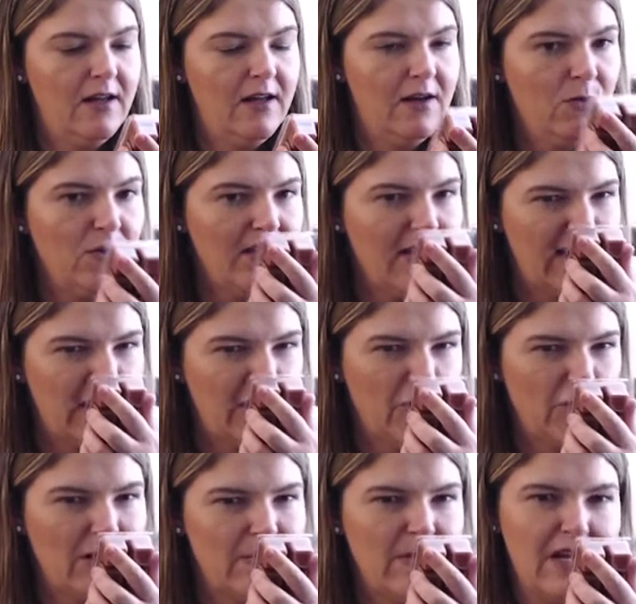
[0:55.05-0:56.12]
with like a
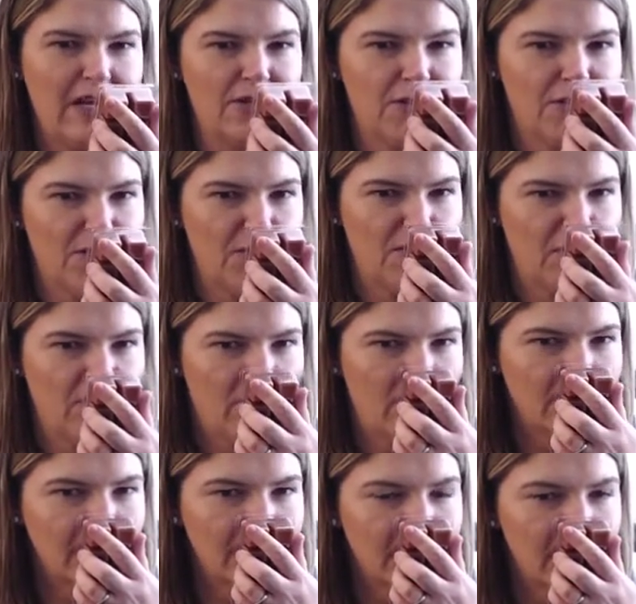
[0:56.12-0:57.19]
creamy undertone
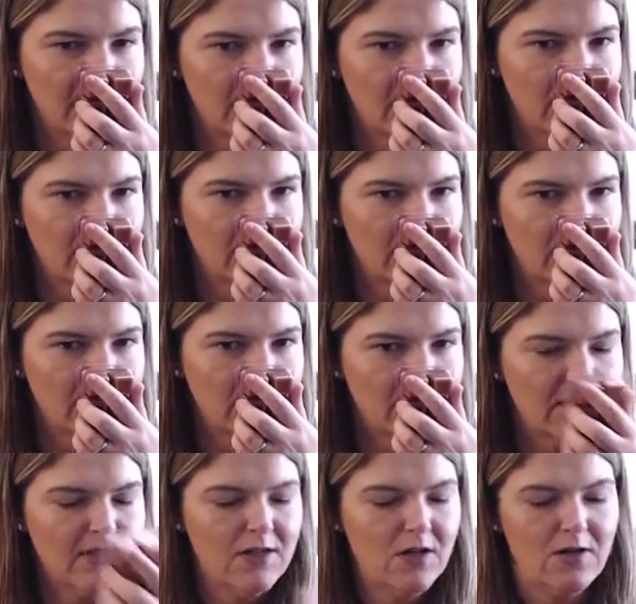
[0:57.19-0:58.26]
almost.
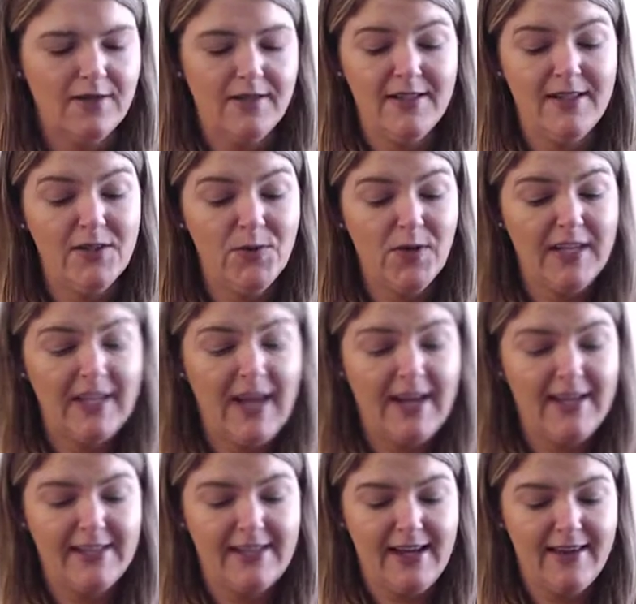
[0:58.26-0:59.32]
So this is really
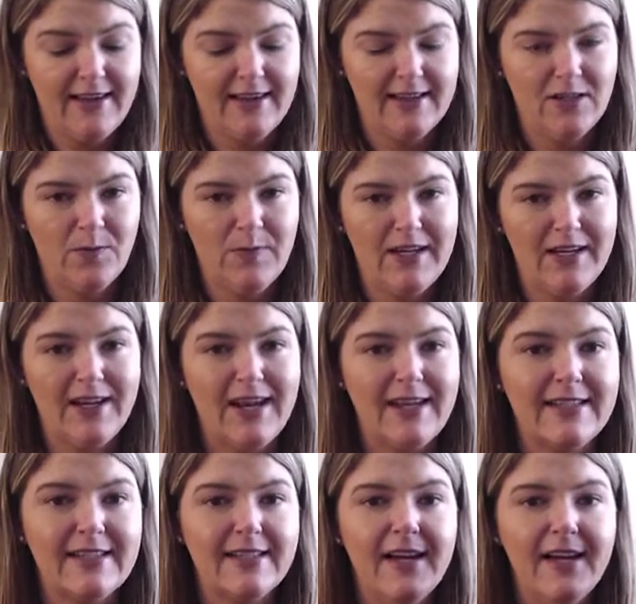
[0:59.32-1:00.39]
nice. I think this will be a
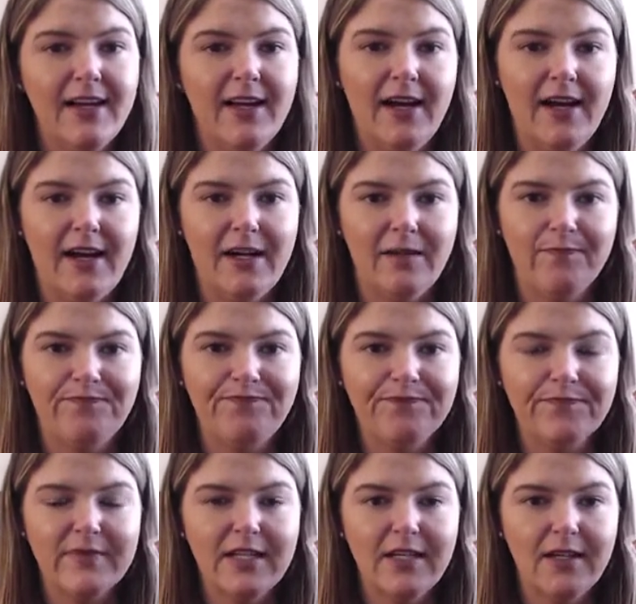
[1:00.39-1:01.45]
nice
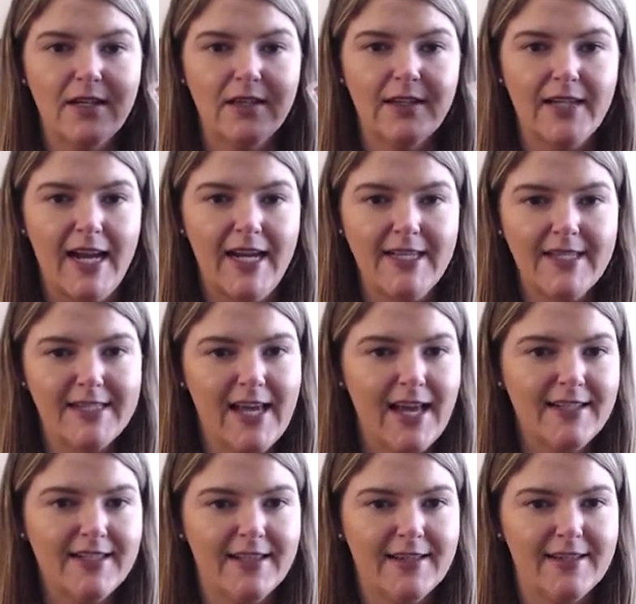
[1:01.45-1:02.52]
light scent
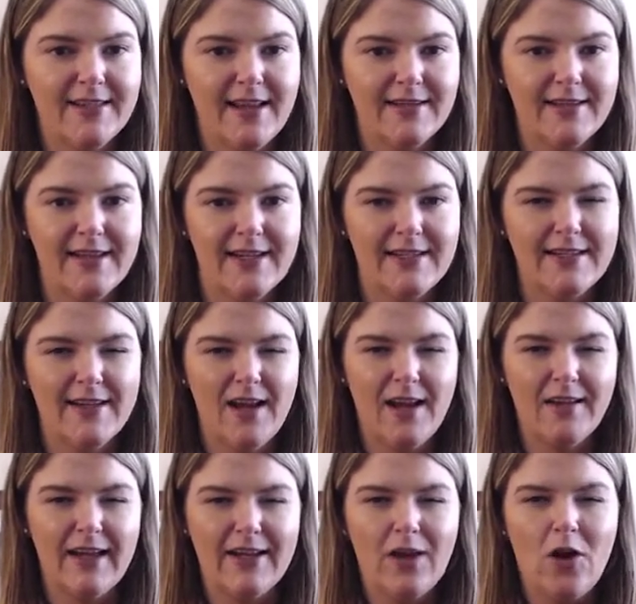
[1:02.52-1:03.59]
in the sense that it's not like